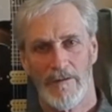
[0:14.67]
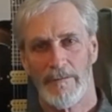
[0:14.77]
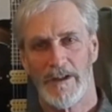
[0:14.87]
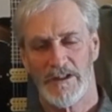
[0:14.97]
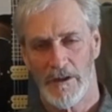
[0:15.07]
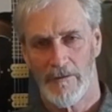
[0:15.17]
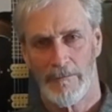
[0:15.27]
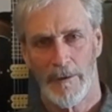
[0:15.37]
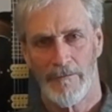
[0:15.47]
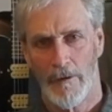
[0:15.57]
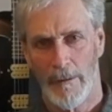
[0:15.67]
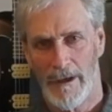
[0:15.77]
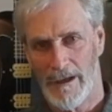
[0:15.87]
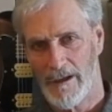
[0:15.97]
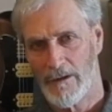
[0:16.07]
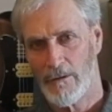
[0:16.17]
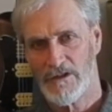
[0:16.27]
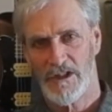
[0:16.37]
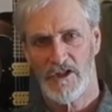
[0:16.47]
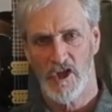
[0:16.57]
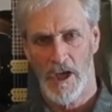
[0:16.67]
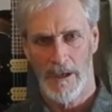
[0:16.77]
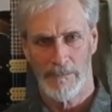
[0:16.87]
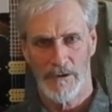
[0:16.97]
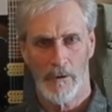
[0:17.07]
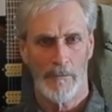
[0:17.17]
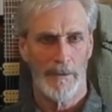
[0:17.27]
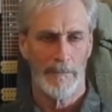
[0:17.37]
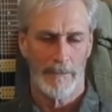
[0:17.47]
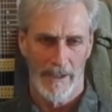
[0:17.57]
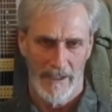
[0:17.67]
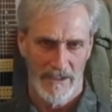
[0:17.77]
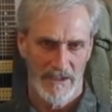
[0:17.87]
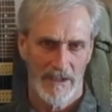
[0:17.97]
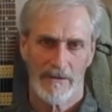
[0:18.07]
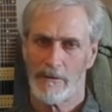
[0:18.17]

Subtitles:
of myself performing at acoustic jams, open mics,